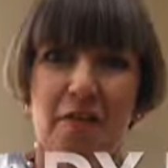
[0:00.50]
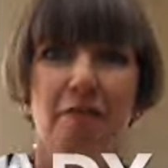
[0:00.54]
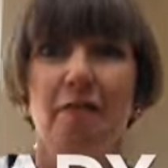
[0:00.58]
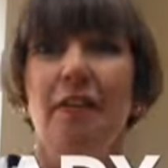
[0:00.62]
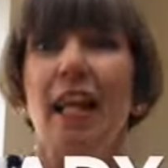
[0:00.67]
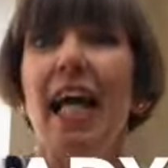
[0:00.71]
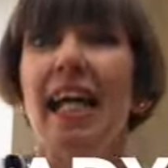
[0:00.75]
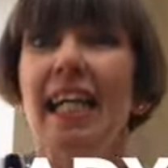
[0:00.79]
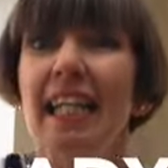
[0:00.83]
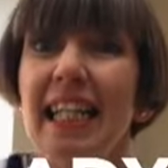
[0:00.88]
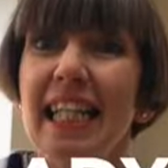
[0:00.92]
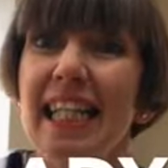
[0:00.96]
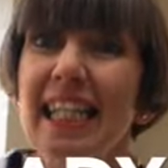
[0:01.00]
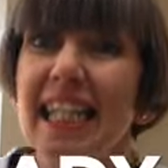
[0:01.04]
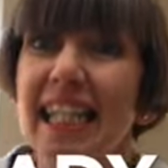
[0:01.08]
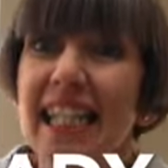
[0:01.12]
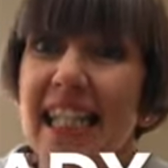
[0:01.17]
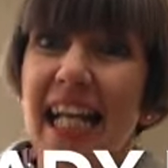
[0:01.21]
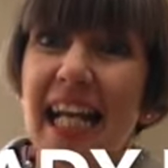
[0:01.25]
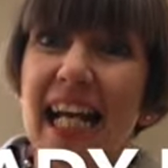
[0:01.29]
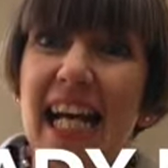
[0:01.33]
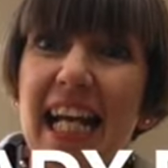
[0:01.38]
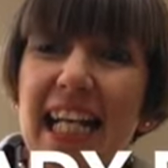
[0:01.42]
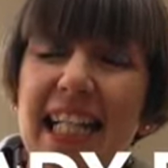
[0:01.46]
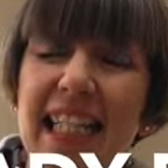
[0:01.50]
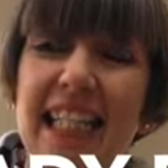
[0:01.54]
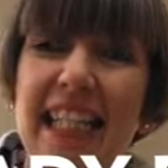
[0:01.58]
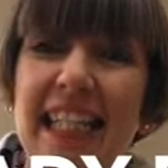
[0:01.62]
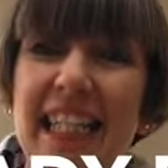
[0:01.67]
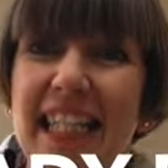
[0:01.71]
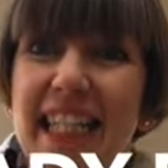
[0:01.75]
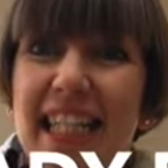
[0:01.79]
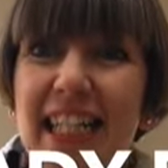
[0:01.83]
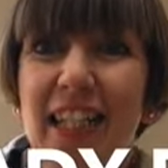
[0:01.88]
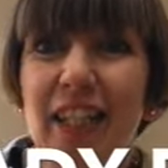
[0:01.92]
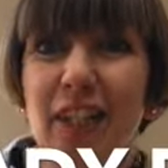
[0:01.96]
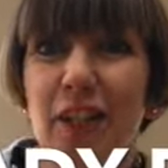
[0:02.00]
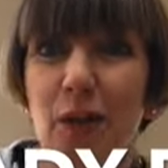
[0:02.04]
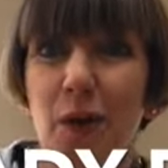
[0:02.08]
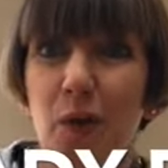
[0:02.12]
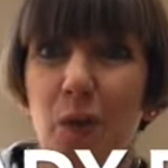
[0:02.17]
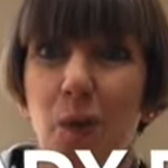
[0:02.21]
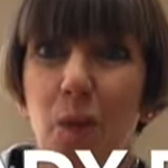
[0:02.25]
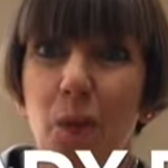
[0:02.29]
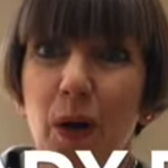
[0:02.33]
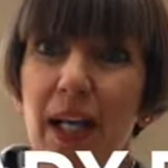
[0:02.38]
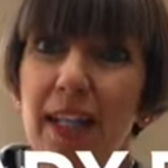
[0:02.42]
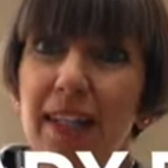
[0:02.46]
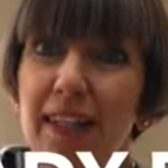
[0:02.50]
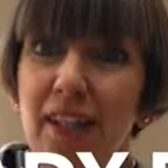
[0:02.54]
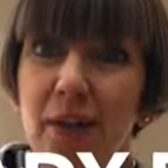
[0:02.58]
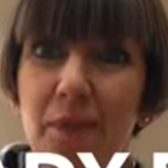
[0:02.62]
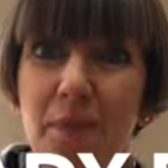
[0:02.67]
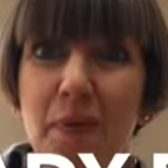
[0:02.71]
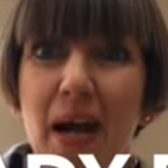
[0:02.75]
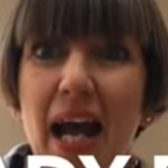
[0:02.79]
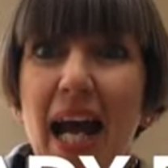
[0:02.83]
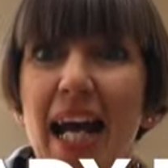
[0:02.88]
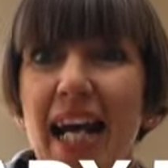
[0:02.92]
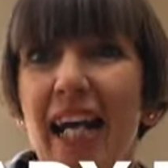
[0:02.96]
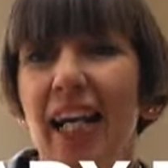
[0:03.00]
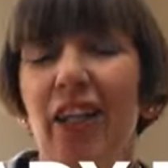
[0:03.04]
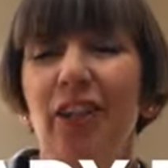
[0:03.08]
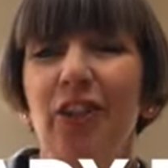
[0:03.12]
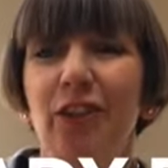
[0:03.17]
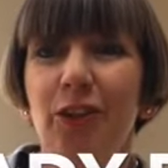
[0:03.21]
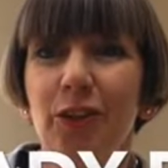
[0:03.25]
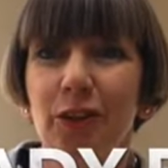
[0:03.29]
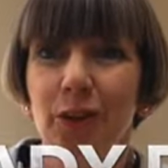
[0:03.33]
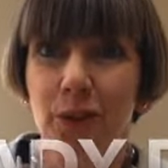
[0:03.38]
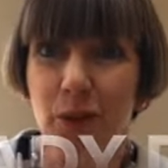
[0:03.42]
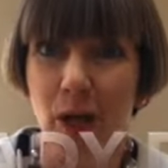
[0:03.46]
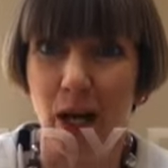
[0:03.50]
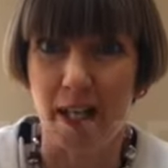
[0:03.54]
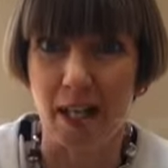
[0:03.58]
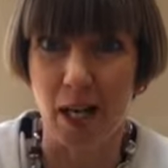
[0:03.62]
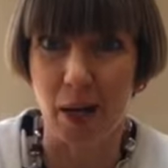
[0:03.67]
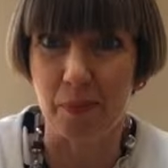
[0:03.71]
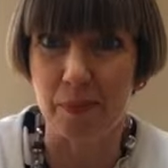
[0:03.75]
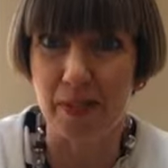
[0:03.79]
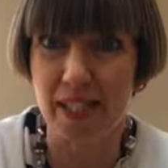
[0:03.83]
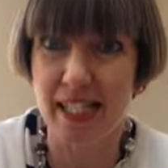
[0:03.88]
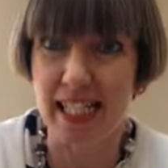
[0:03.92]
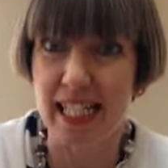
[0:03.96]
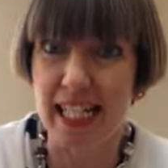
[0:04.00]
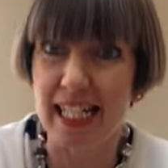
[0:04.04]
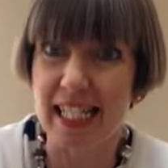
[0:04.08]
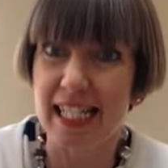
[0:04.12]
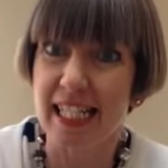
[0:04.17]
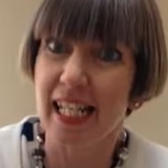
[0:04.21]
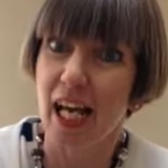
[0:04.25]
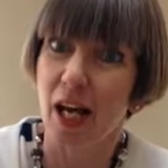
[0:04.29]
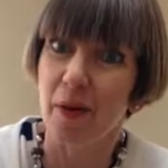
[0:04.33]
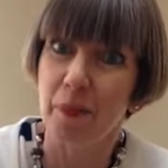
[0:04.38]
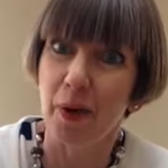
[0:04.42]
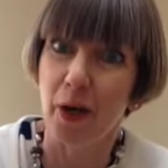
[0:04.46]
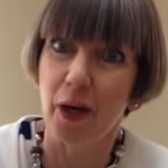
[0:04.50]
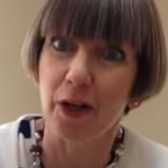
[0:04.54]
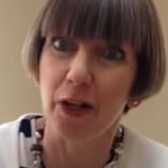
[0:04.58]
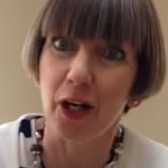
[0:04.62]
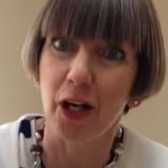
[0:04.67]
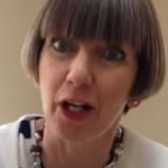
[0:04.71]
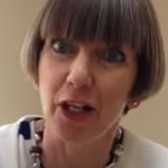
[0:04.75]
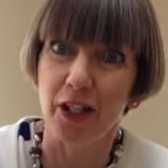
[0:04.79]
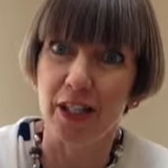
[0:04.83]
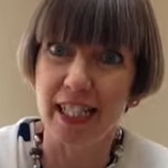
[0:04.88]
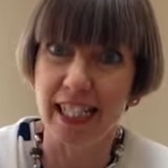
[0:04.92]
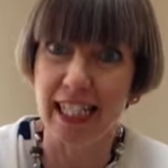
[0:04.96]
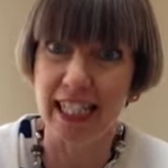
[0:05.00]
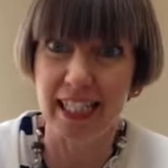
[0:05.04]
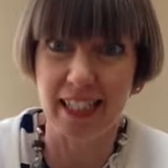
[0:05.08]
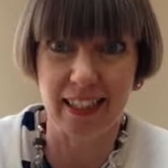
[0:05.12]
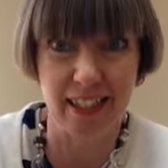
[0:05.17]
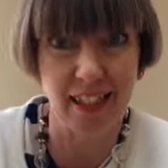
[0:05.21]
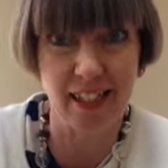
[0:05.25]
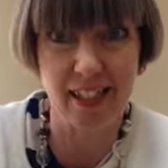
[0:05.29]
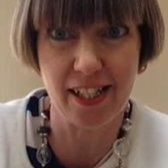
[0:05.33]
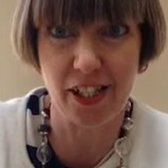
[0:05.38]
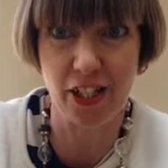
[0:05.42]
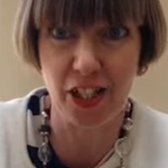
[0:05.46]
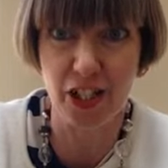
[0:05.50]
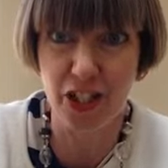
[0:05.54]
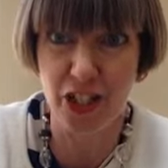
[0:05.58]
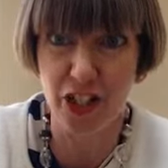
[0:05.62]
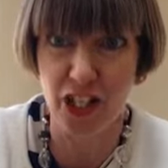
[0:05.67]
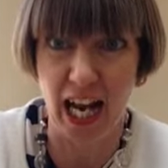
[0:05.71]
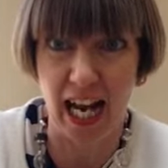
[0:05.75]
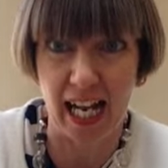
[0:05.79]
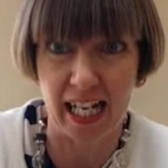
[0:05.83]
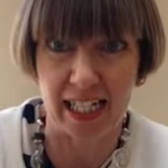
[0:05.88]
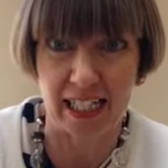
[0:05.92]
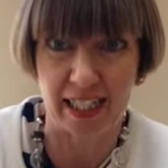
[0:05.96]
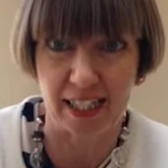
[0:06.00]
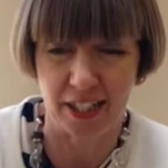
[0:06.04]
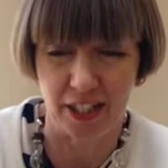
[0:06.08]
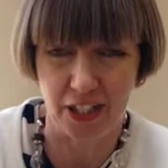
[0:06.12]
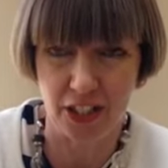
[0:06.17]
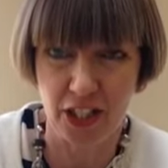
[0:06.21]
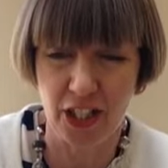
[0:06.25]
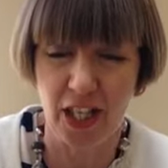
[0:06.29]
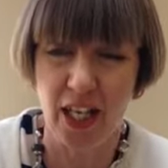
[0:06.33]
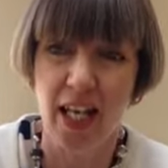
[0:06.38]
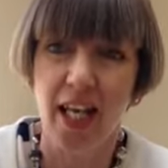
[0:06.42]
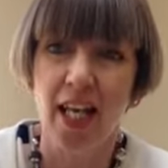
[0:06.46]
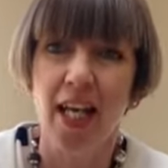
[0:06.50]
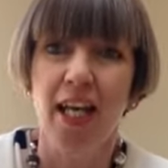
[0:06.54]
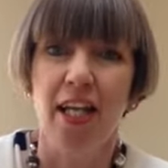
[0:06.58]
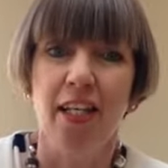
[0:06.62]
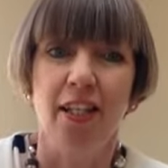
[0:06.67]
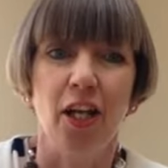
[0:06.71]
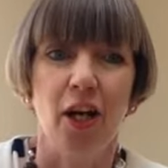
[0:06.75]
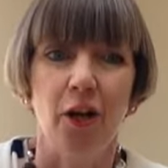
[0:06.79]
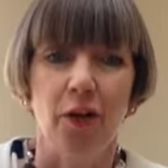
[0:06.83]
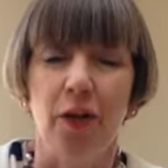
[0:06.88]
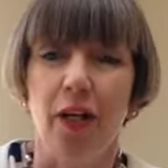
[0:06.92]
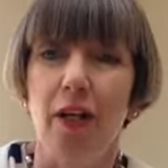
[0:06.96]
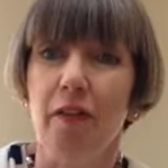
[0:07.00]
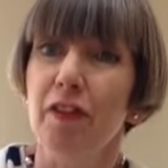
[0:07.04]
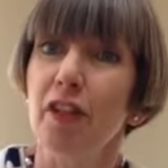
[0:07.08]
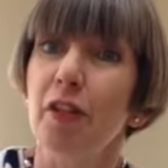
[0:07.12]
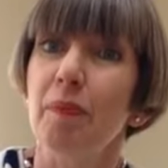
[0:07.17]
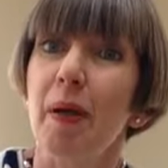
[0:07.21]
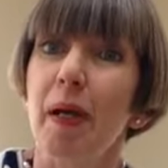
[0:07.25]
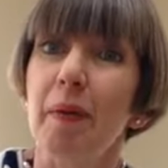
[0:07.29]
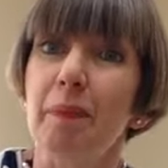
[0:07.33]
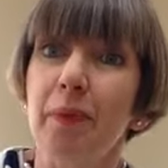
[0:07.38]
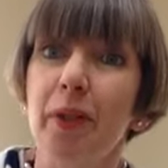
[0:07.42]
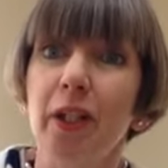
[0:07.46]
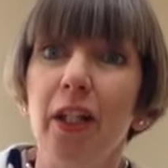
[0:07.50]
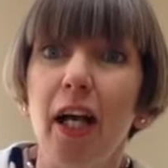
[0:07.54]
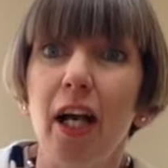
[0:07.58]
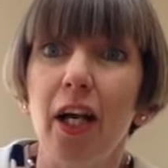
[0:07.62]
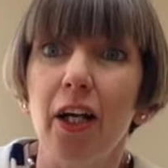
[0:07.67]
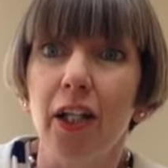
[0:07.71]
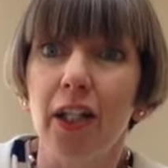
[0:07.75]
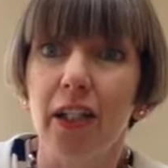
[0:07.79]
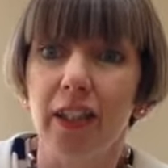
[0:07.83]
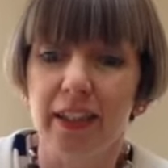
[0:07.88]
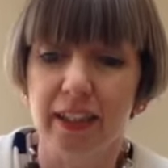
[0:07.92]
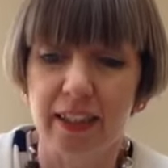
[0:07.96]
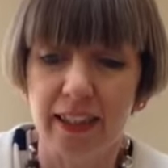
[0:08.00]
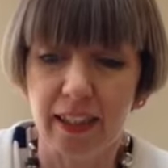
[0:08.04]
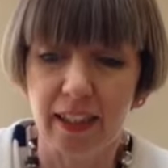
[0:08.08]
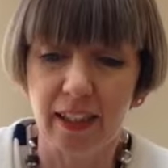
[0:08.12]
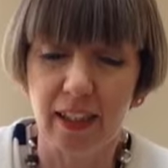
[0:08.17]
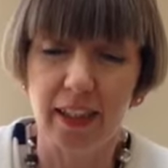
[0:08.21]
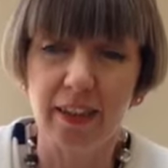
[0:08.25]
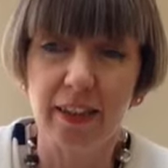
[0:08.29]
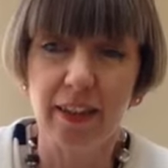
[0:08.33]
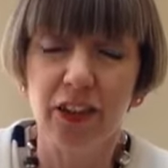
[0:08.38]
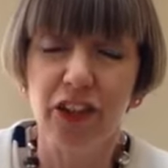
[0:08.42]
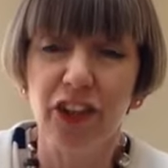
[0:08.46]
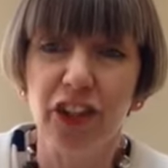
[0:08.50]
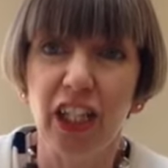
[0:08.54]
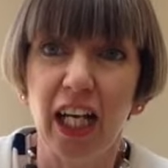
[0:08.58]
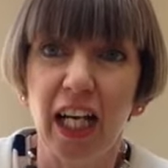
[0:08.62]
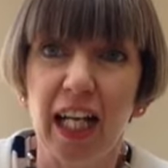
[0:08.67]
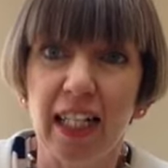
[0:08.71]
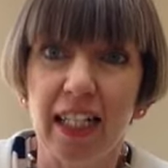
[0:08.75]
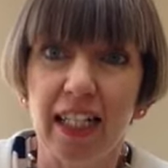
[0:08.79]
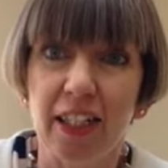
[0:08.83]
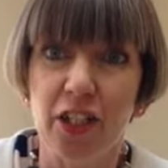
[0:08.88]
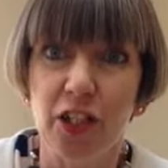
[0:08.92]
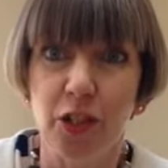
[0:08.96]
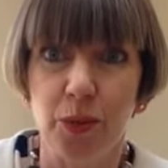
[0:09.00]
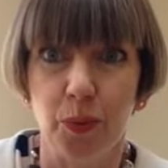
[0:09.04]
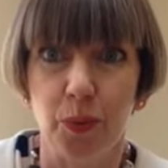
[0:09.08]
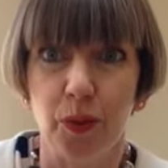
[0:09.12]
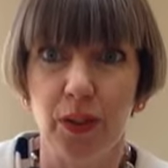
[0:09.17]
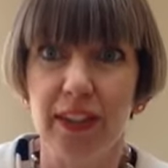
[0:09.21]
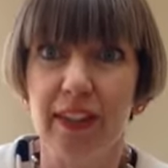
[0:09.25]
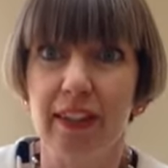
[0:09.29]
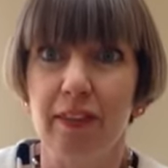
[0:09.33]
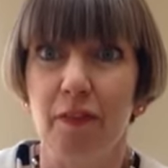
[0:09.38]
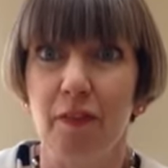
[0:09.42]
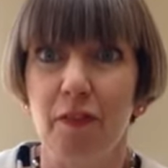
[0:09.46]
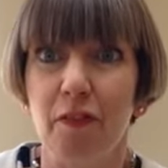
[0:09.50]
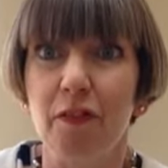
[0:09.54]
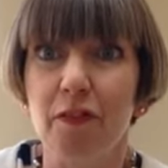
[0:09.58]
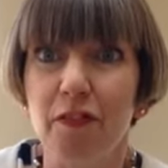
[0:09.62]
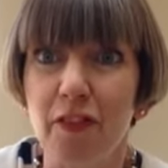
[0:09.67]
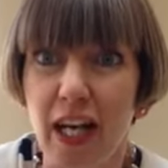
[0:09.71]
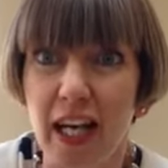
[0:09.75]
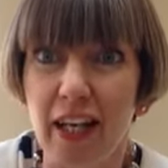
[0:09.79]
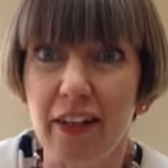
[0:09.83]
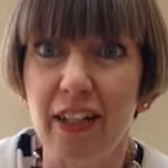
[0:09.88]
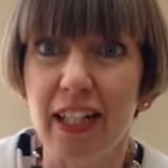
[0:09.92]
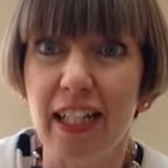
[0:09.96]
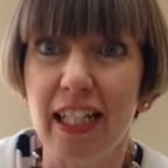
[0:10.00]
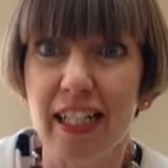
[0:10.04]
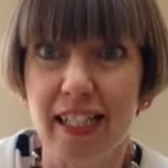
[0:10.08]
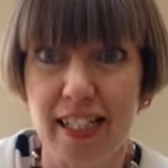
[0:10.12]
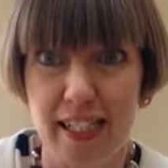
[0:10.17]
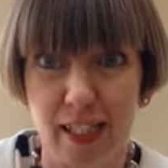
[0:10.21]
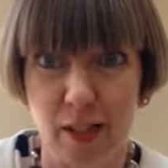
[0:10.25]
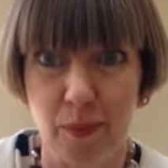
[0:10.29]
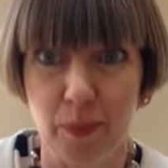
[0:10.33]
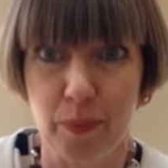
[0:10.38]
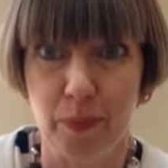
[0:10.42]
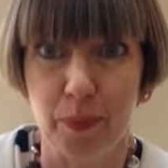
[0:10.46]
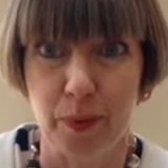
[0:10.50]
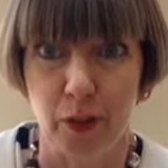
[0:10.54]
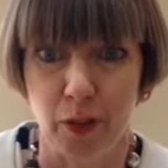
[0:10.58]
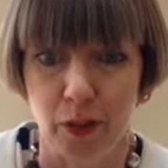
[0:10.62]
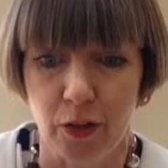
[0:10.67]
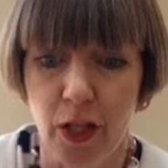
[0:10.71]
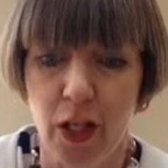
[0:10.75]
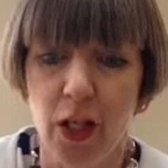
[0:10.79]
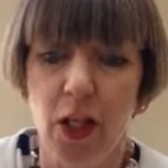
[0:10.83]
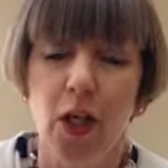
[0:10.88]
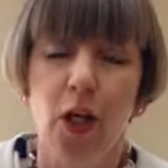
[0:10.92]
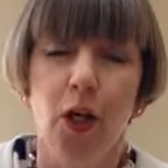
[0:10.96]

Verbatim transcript: Fly Lady Ran here. Welcome back to an update about our declutter challenge. Now, if you remember, our declutter challenge was very simple.